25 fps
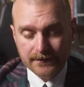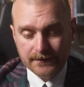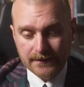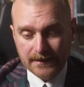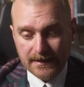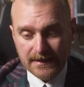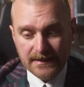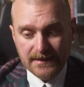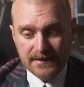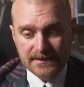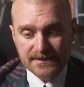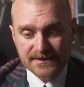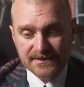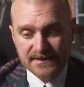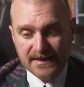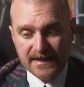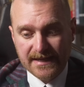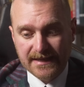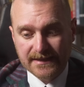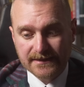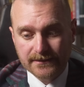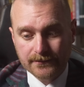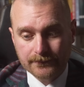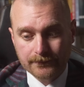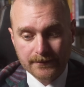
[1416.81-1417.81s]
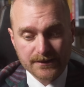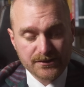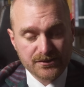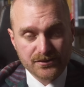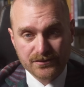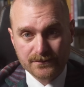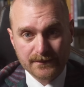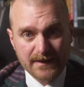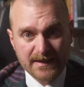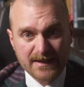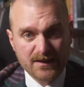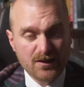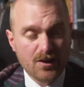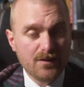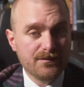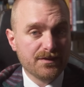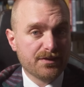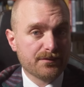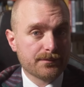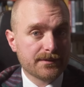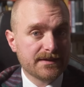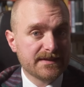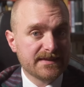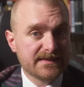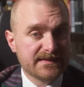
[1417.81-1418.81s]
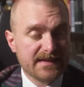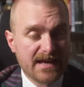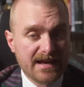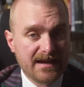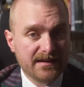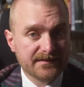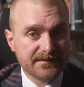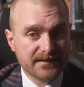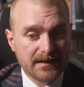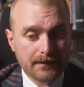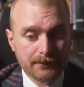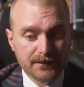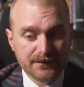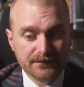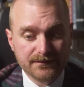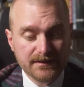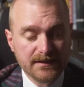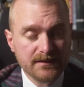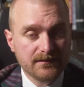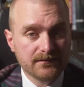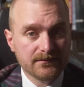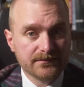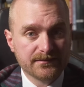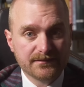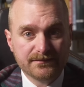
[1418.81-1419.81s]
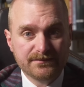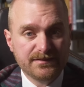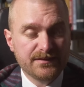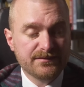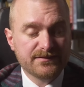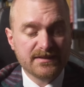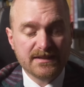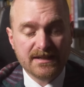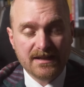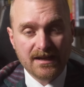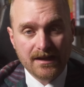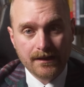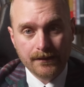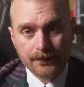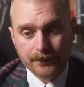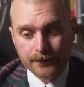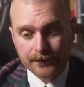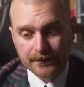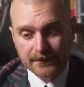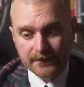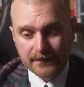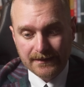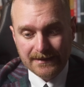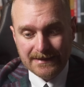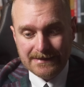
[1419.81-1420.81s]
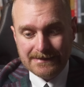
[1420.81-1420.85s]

he is saying that Russia is making over 3,000 armoured vehicles and 1,500